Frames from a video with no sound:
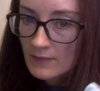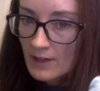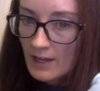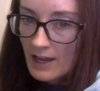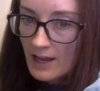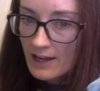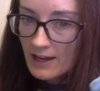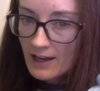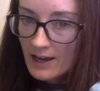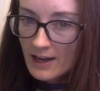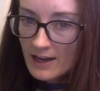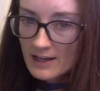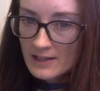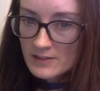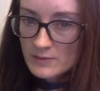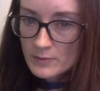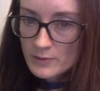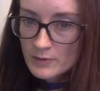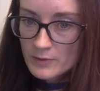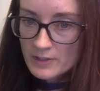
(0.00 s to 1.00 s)
Hi guys,
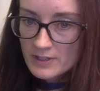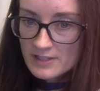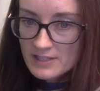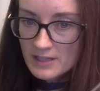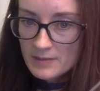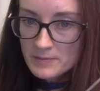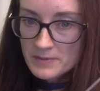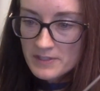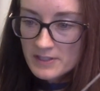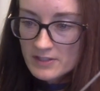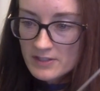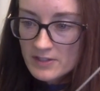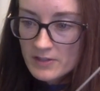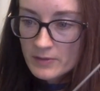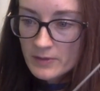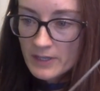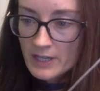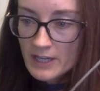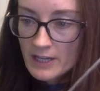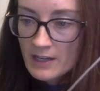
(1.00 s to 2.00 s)
we're doing substance
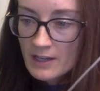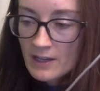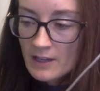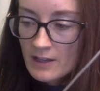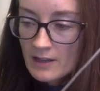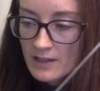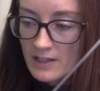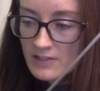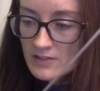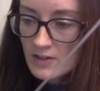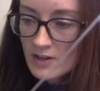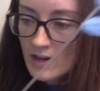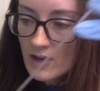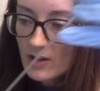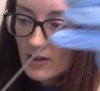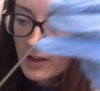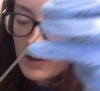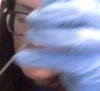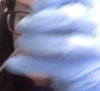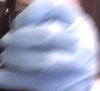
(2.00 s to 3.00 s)
3. These are all
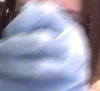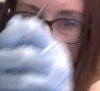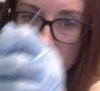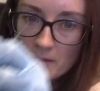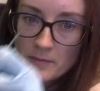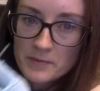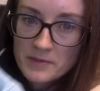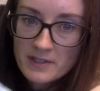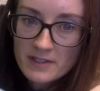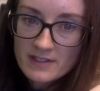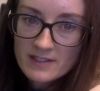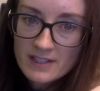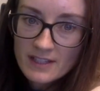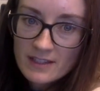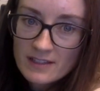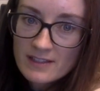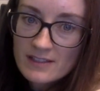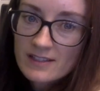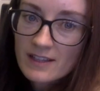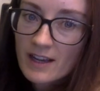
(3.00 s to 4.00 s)
like white
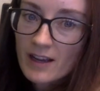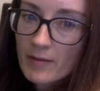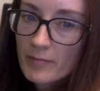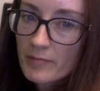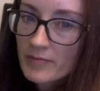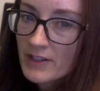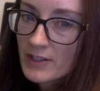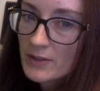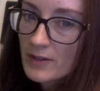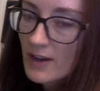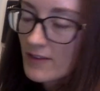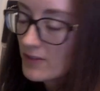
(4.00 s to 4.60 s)
substances. They do have a